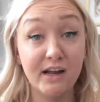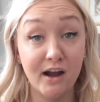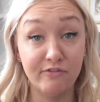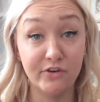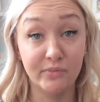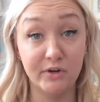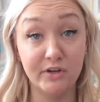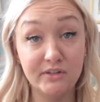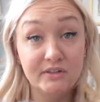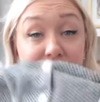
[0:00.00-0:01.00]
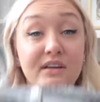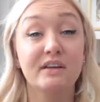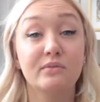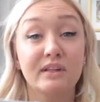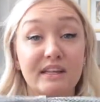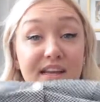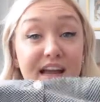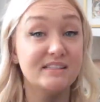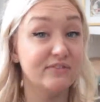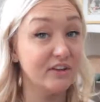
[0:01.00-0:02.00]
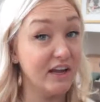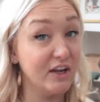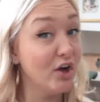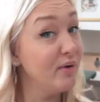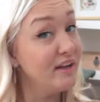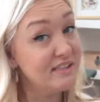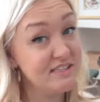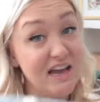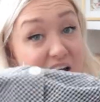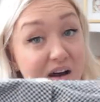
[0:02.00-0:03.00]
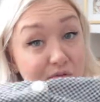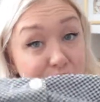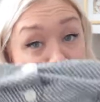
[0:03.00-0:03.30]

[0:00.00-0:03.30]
comfortable, really nice for like going into town,